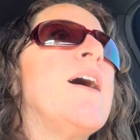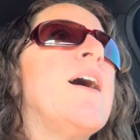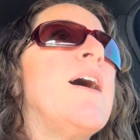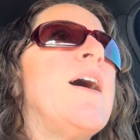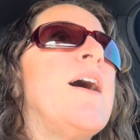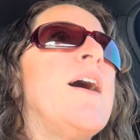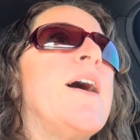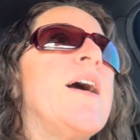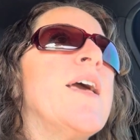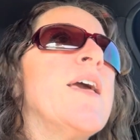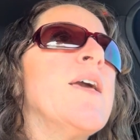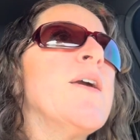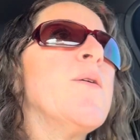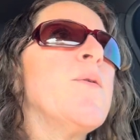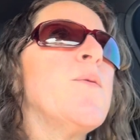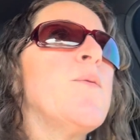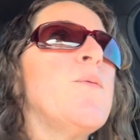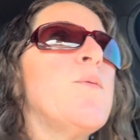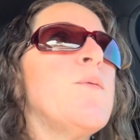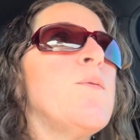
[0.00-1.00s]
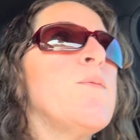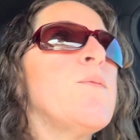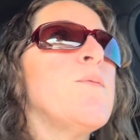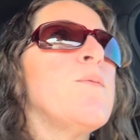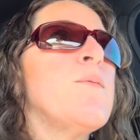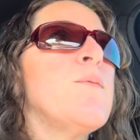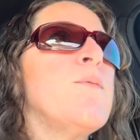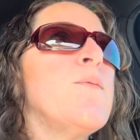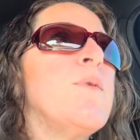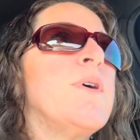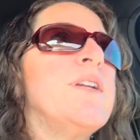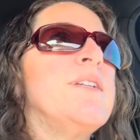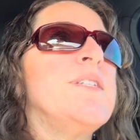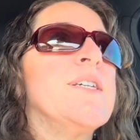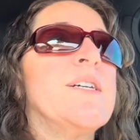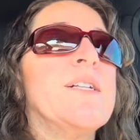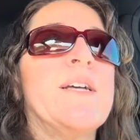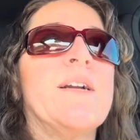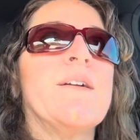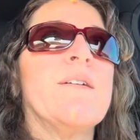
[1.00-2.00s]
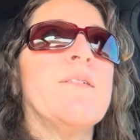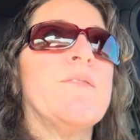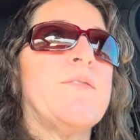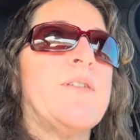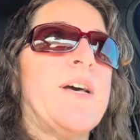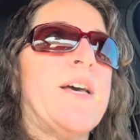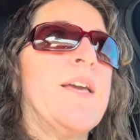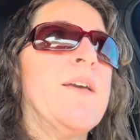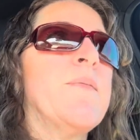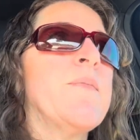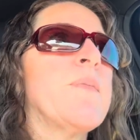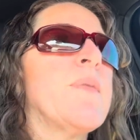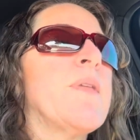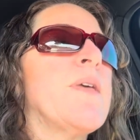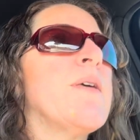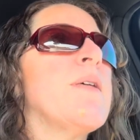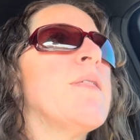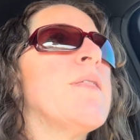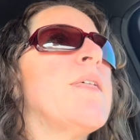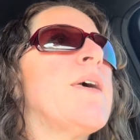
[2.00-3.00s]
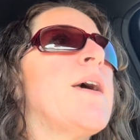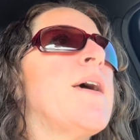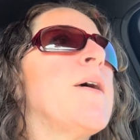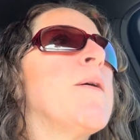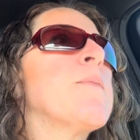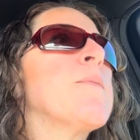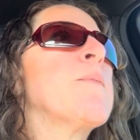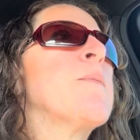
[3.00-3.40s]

I wanted to clarify that